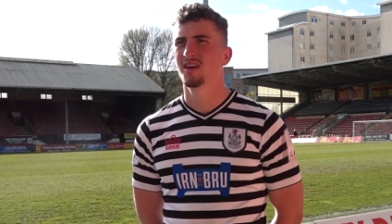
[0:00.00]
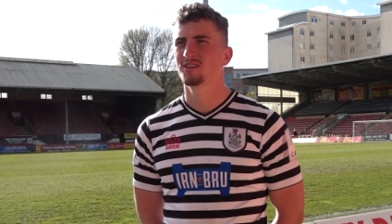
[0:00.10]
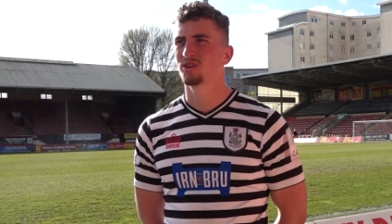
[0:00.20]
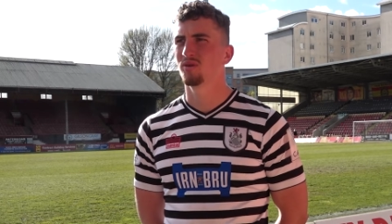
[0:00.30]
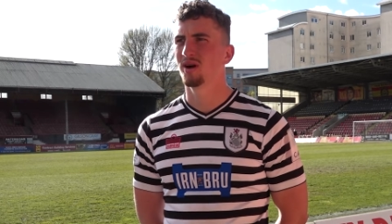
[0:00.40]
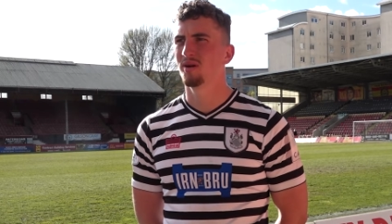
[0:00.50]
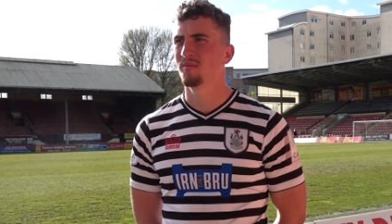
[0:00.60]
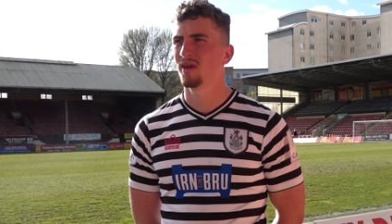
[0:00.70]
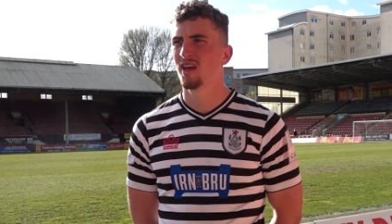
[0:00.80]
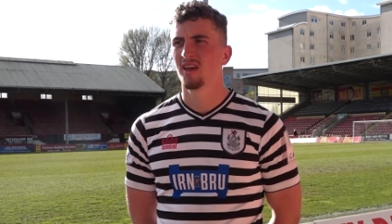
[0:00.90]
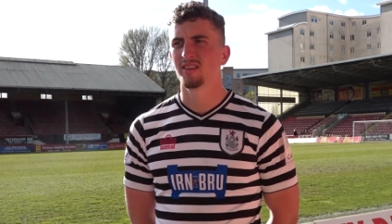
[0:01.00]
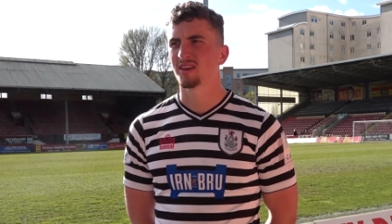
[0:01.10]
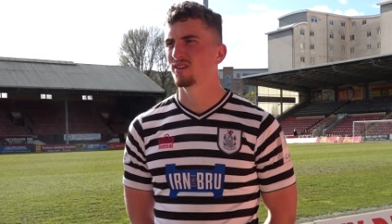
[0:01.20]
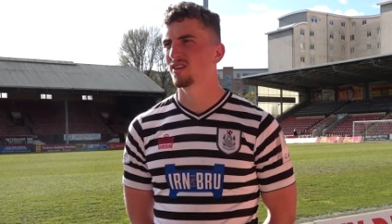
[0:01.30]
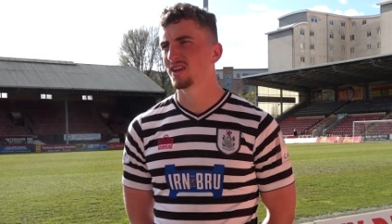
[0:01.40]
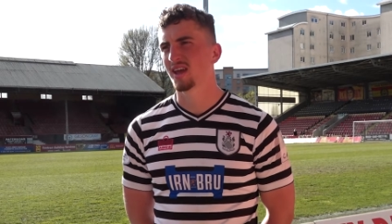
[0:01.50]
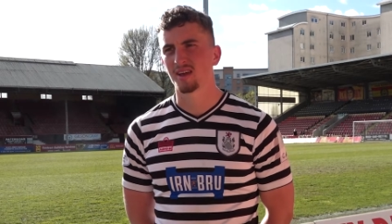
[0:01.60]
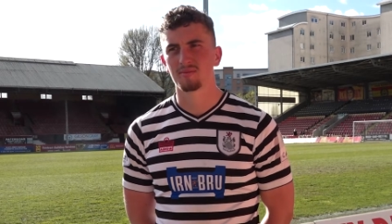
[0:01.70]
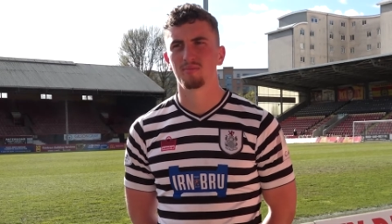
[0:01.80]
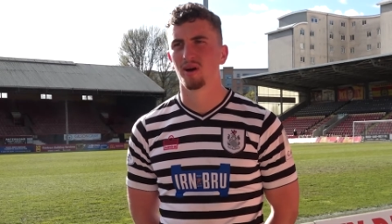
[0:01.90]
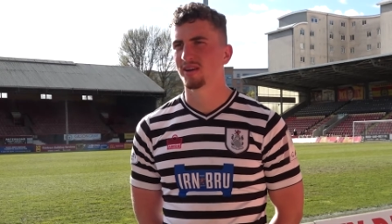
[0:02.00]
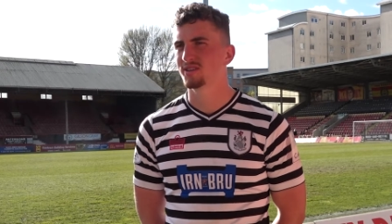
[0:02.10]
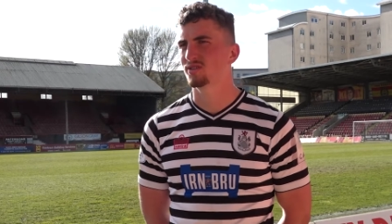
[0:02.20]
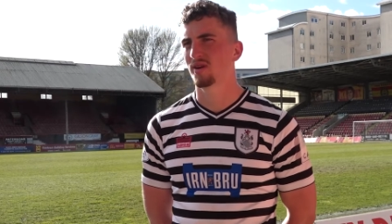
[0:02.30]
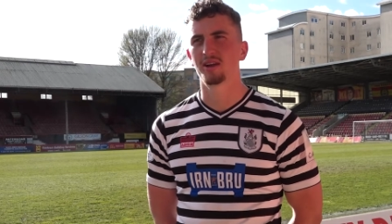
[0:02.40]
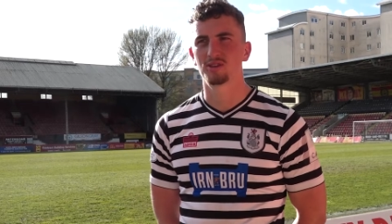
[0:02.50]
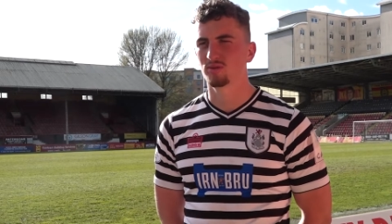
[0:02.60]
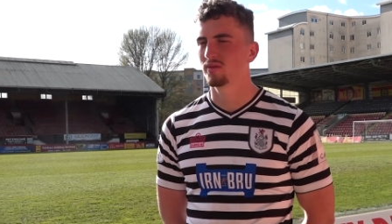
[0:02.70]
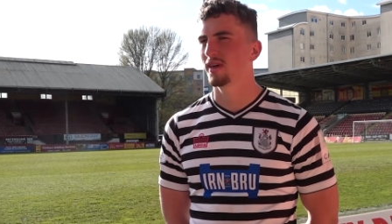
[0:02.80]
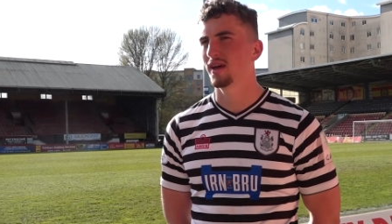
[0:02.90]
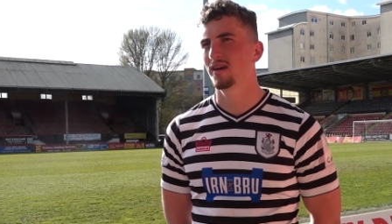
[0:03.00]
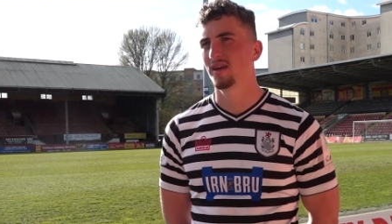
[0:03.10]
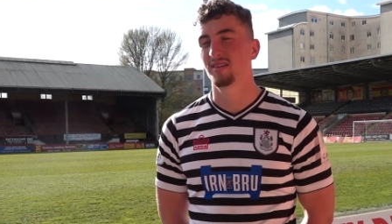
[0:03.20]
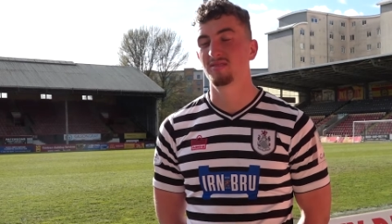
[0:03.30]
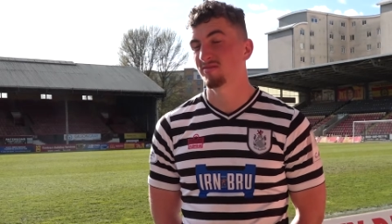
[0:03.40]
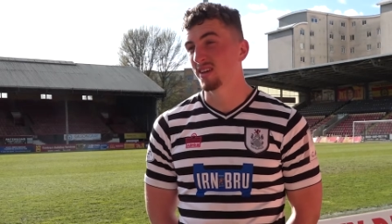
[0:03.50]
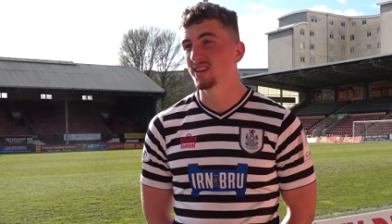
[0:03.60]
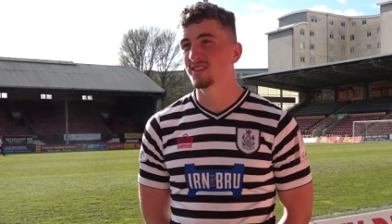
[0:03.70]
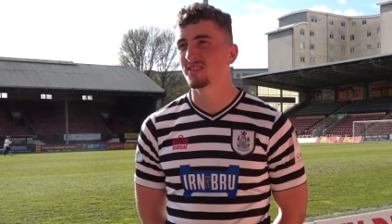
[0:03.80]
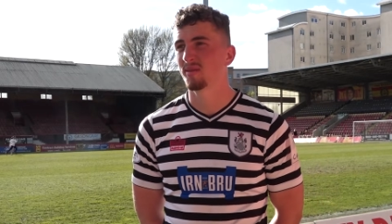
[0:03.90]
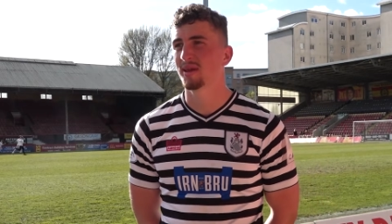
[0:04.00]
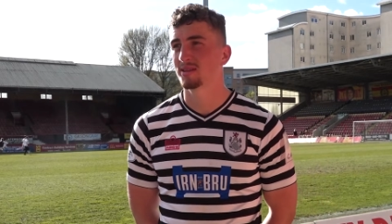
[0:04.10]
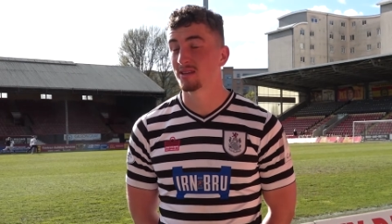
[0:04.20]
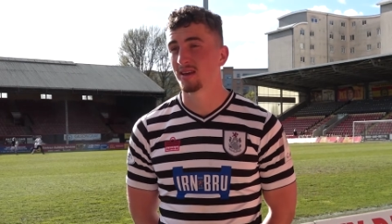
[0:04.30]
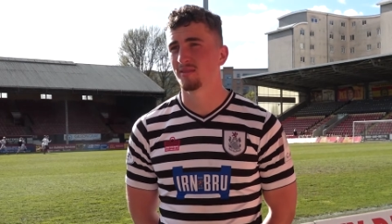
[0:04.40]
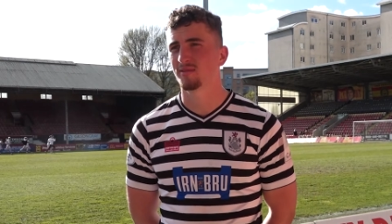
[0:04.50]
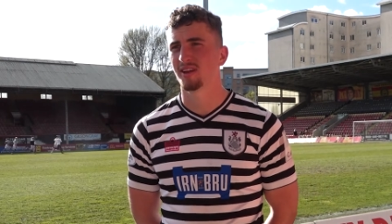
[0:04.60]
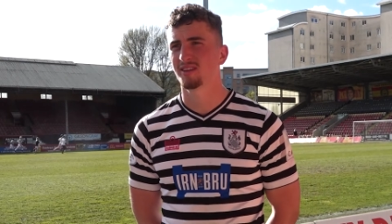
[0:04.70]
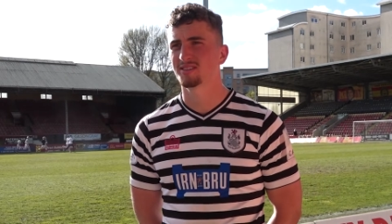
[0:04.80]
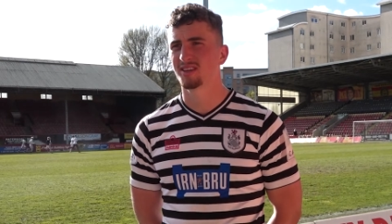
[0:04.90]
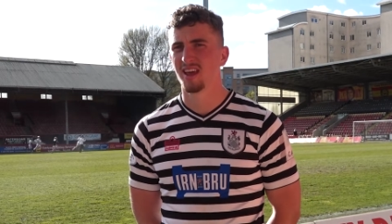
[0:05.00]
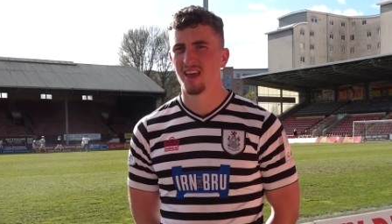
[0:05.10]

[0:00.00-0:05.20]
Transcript: So um, they're going to kick, bite, scratch, all of that, and they did today, in fairness.